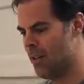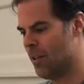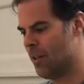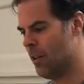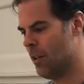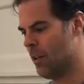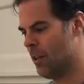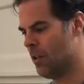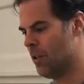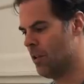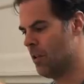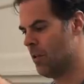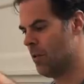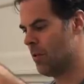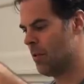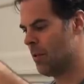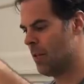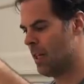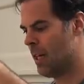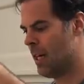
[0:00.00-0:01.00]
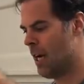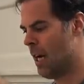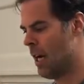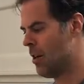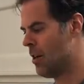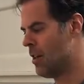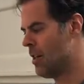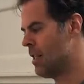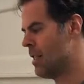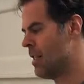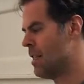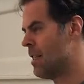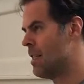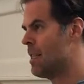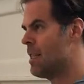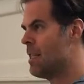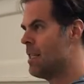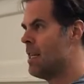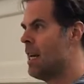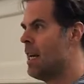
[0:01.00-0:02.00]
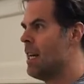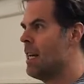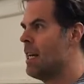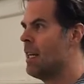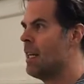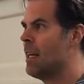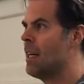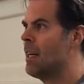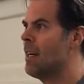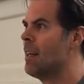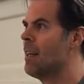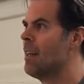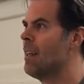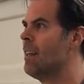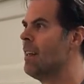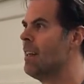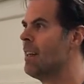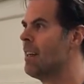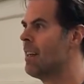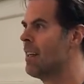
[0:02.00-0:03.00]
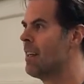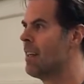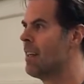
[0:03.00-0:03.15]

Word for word: little carrot stake. Well,